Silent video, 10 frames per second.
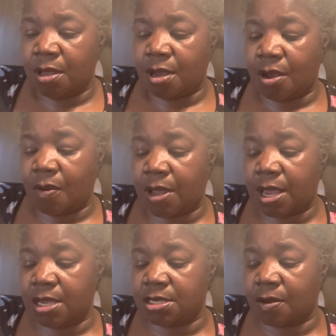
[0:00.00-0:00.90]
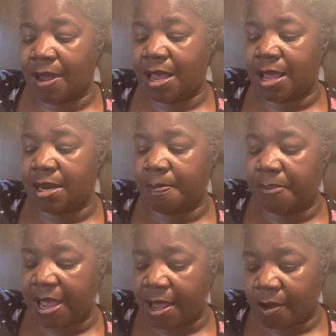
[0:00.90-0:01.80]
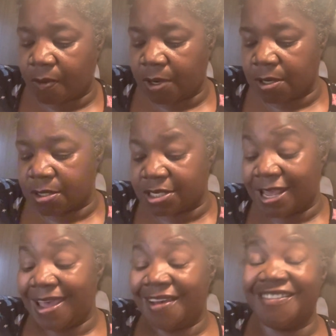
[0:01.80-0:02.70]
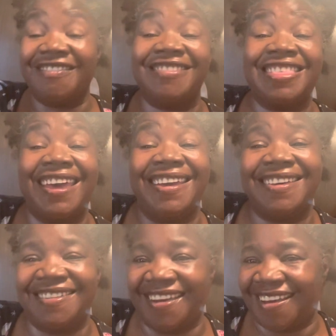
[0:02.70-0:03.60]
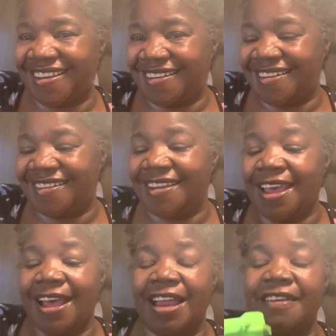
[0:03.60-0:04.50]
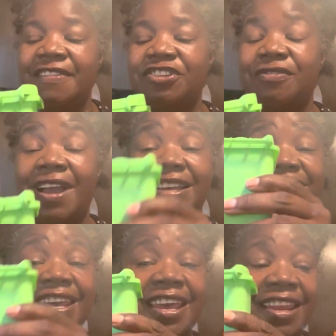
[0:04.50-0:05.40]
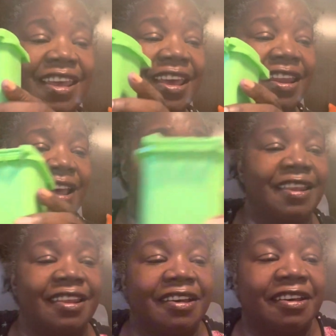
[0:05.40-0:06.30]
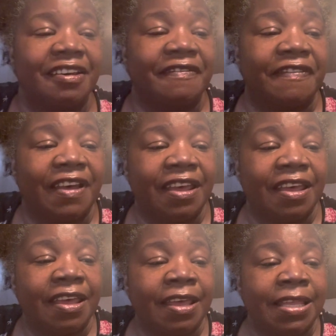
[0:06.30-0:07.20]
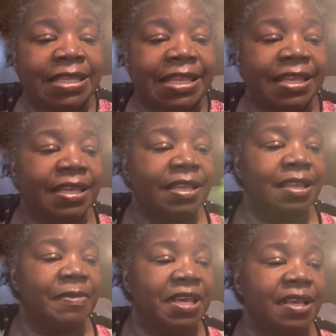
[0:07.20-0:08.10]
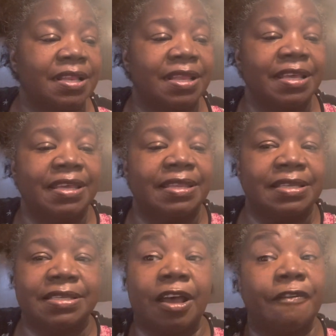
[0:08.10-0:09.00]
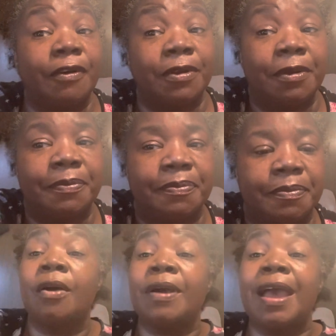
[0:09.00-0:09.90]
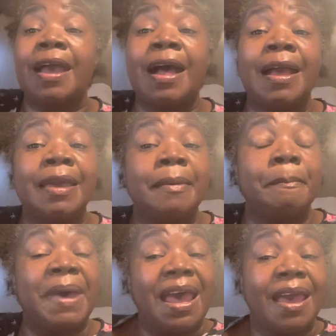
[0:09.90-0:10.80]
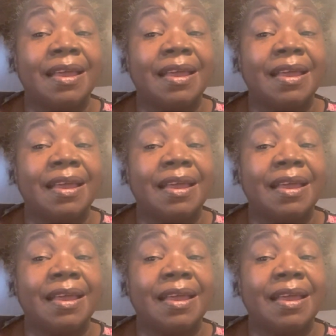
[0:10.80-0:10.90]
Okay, so I had it backwards. Oh, thank you, daughter. I love the trash can and I love, let me clean this off, hold on. Okay, I am back.